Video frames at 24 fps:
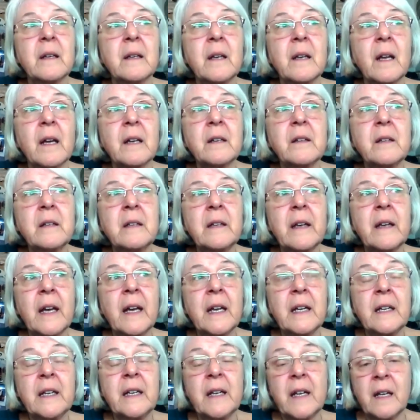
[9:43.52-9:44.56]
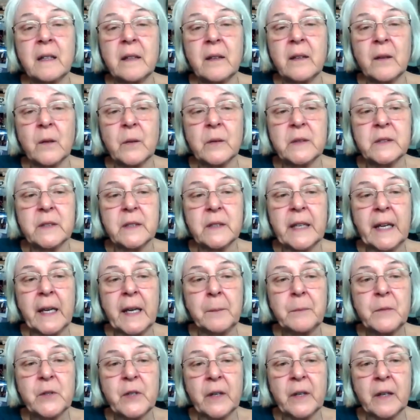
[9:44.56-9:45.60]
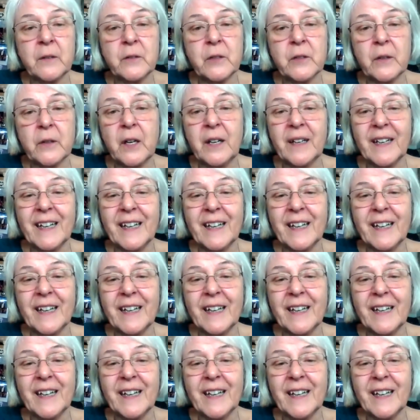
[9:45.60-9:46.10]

1998, there was a game changer.